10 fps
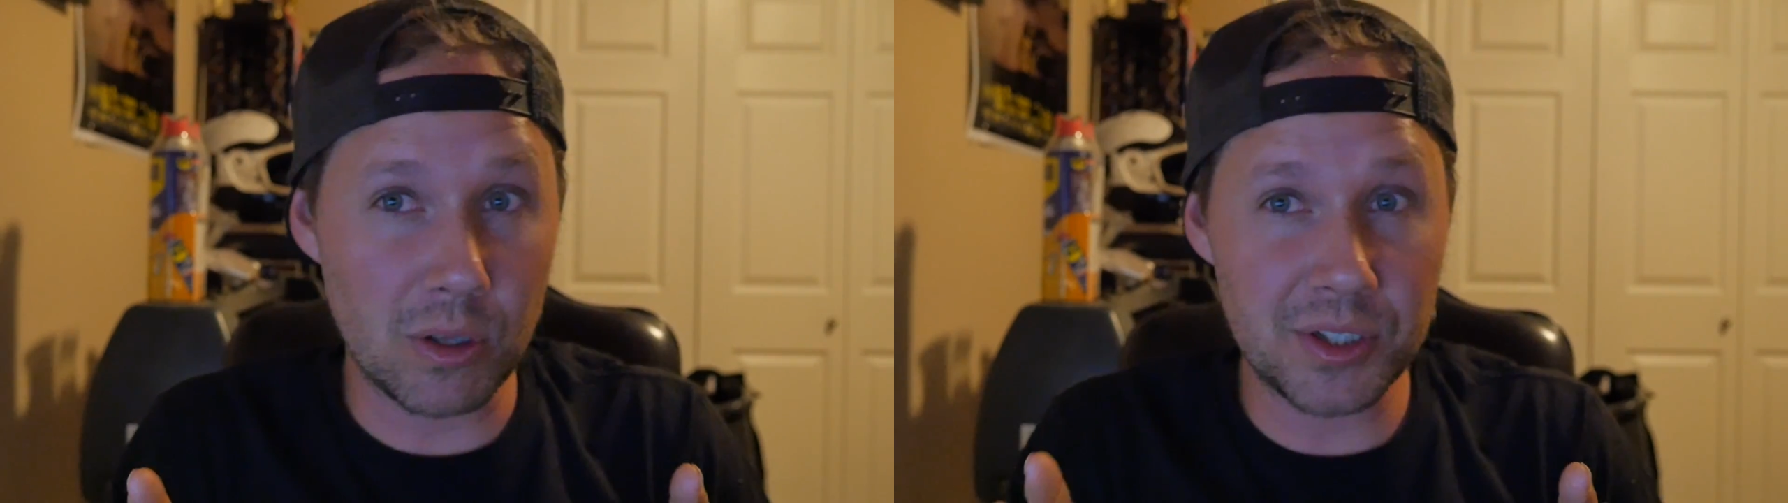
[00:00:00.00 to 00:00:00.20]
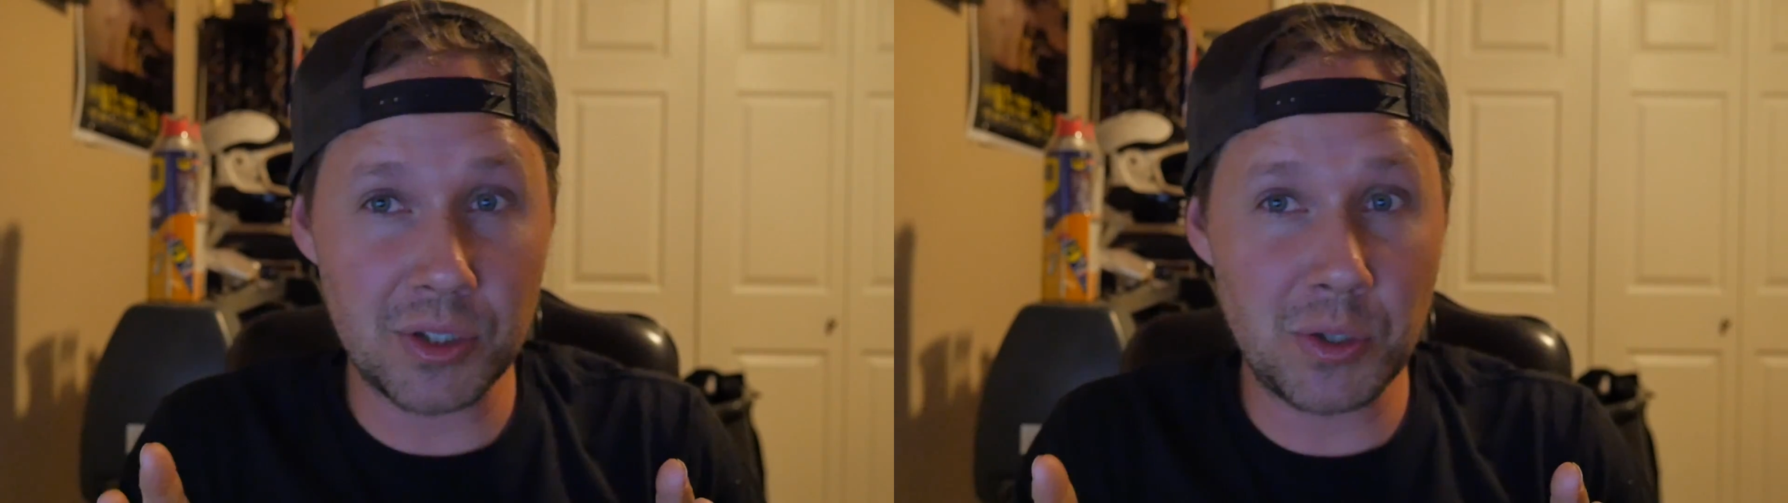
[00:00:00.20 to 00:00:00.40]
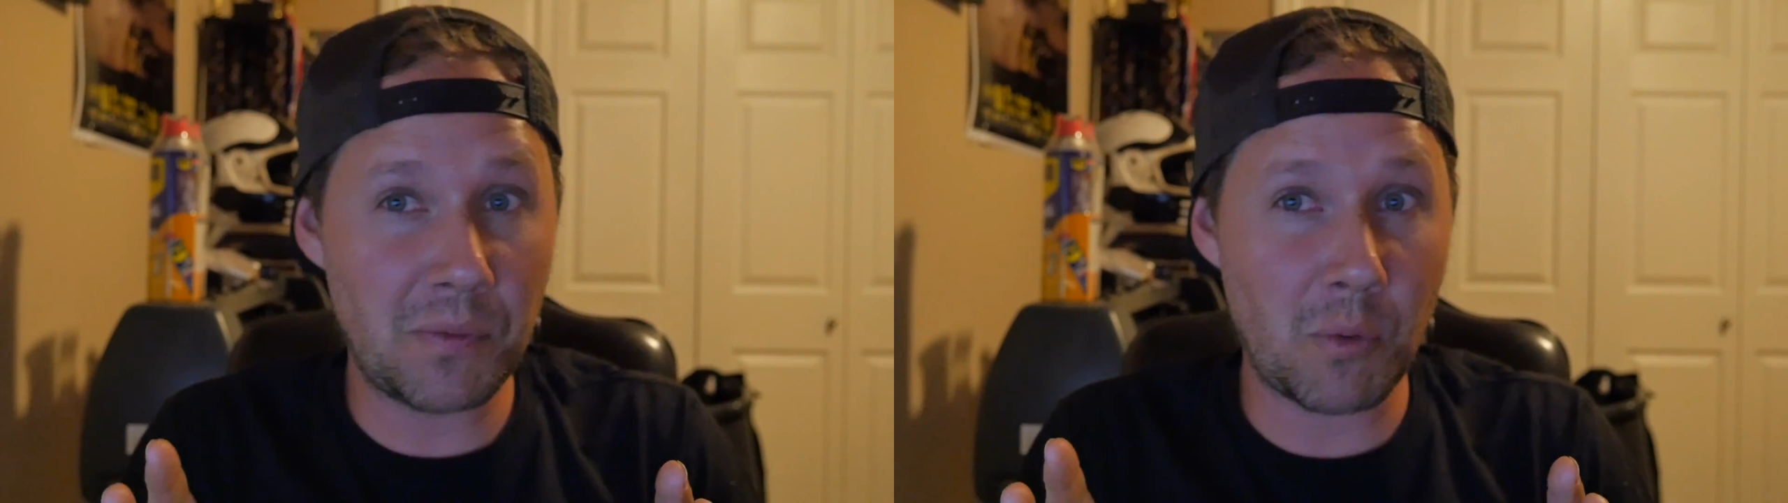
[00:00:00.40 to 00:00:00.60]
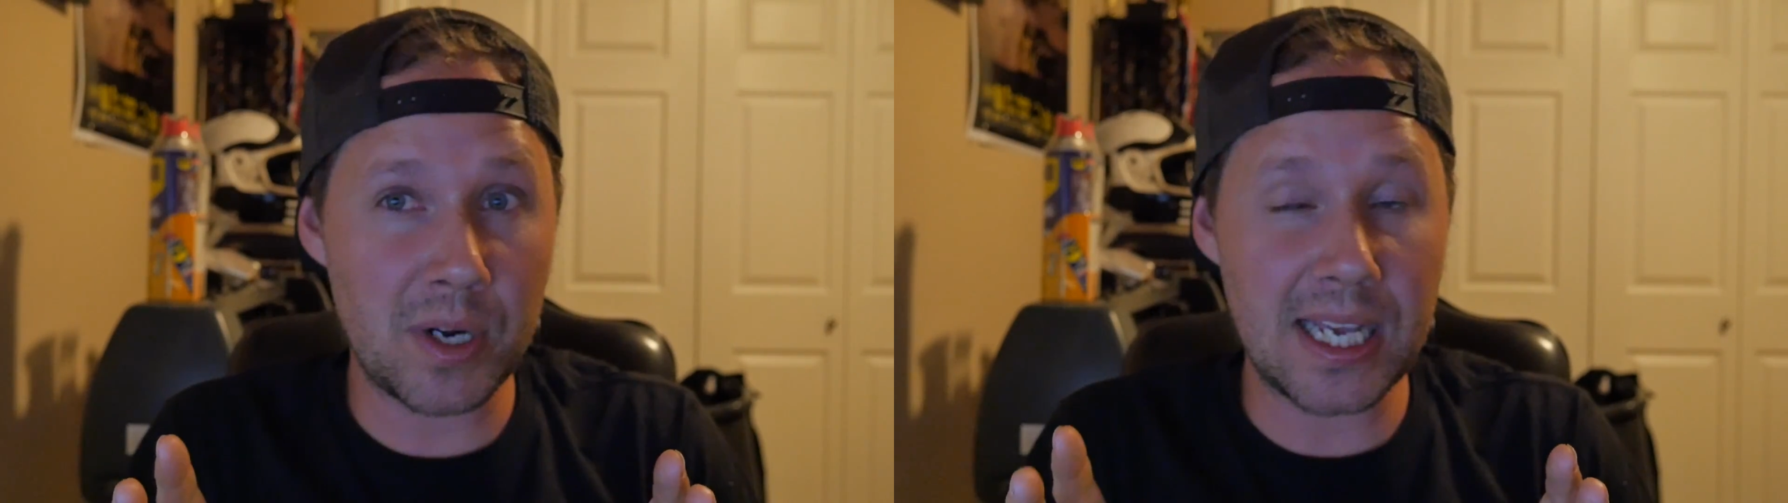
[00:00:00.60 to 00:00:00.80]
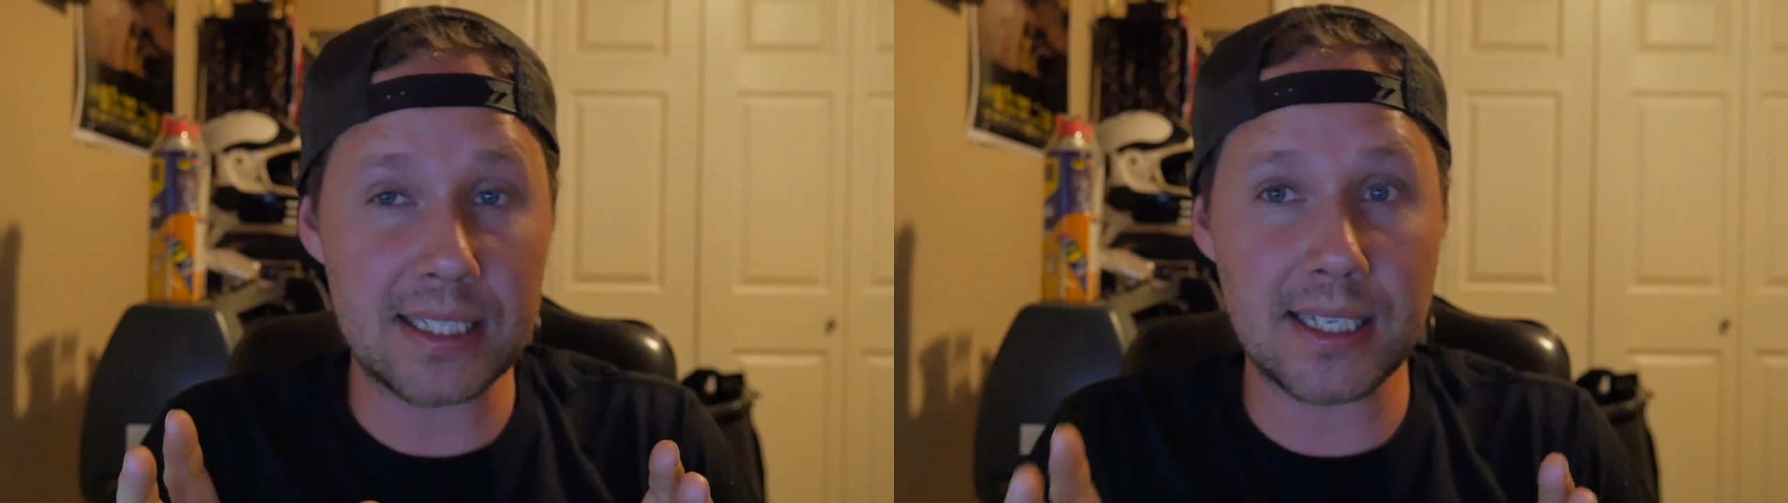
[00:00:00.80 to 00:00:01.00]
as a
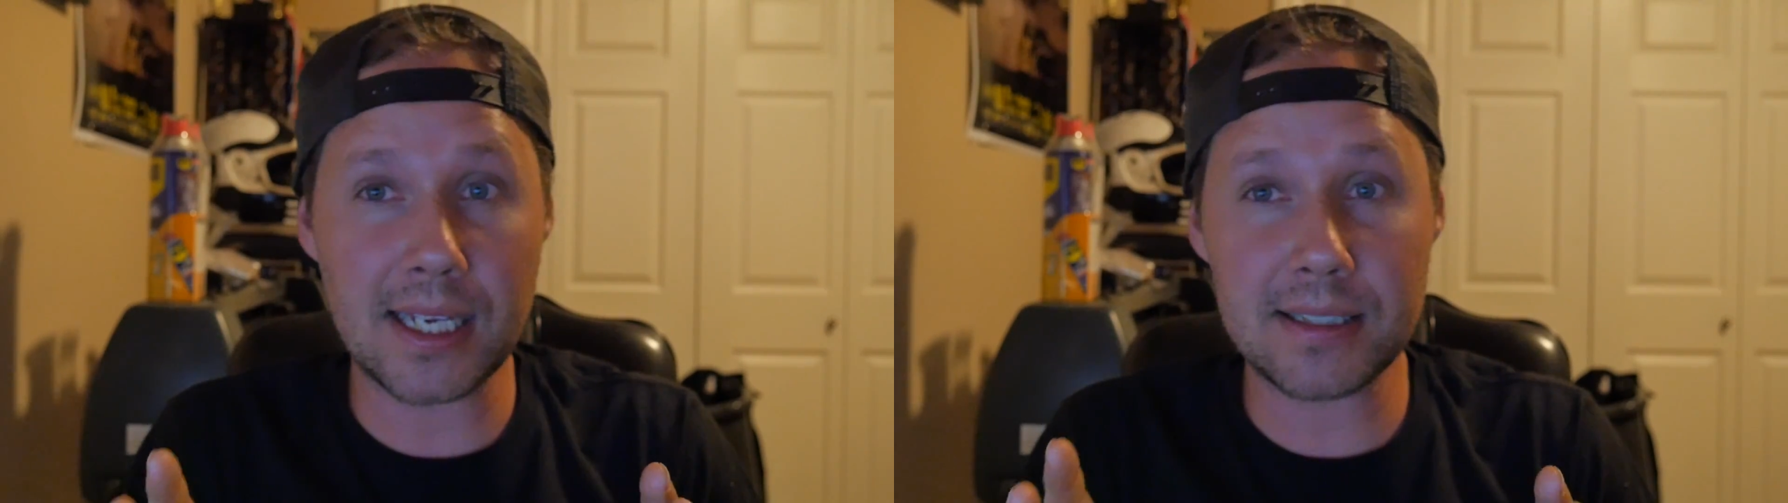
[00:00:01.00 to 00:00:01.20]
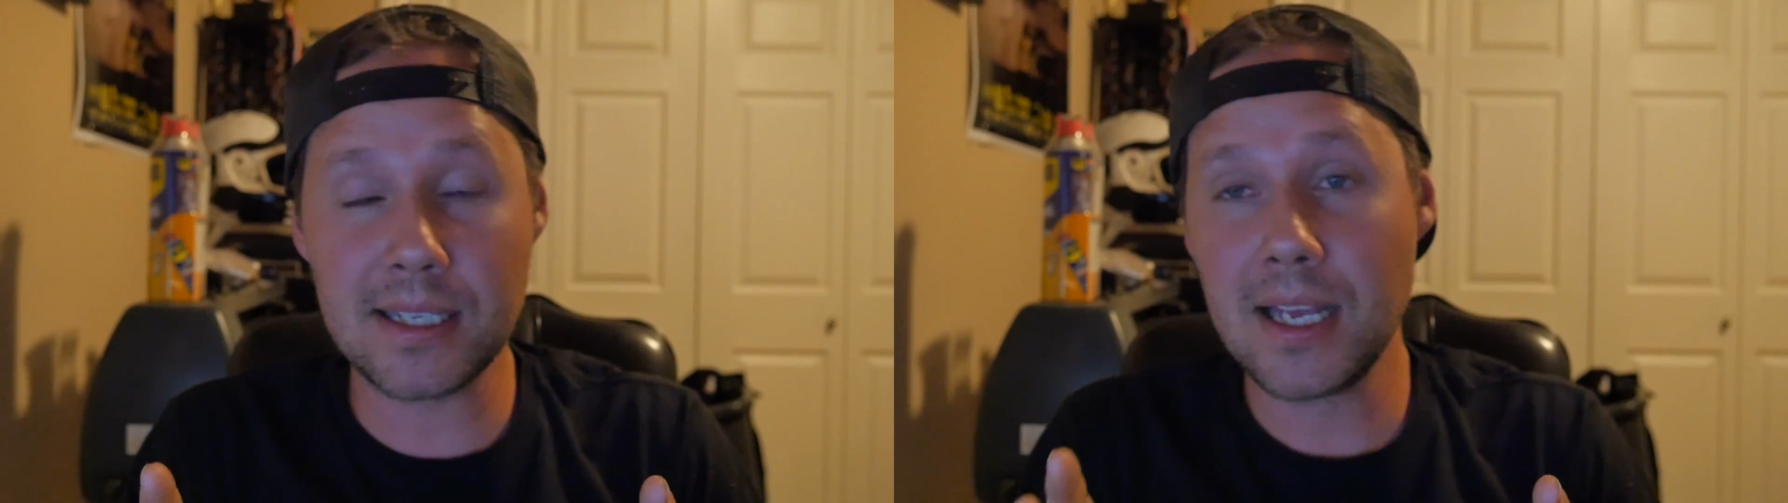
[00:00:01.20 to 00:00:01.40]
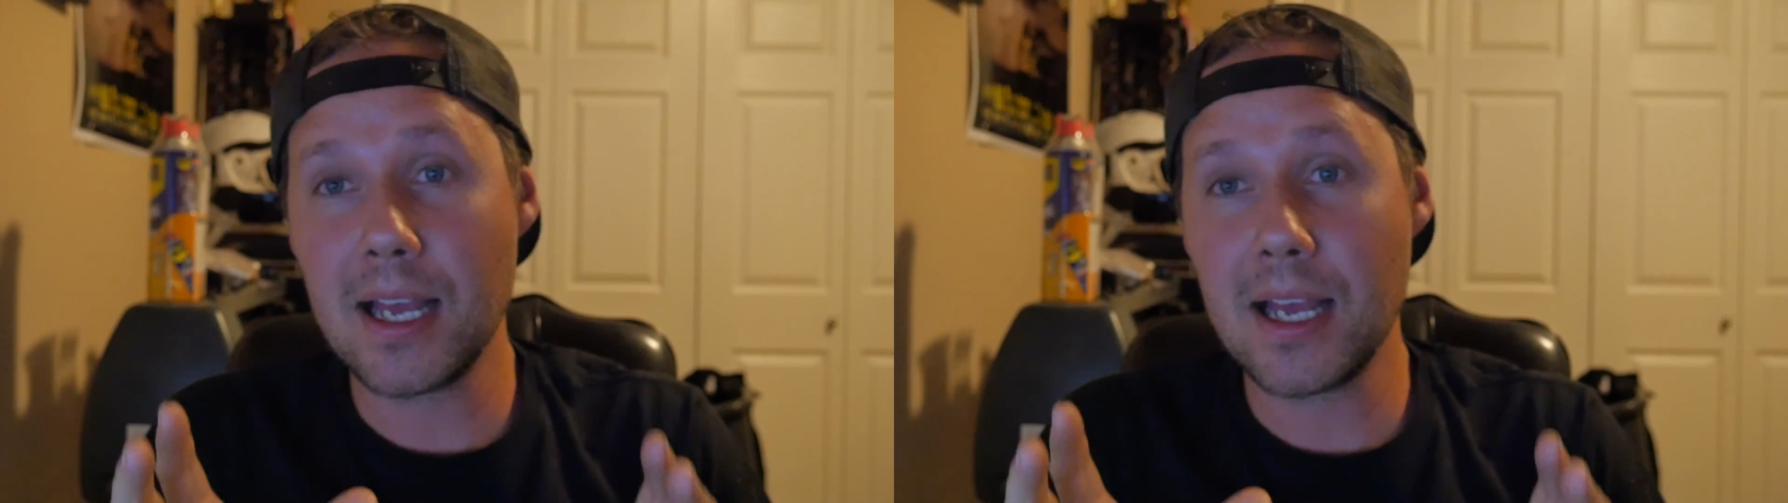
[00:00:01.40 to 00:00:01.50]
240SX,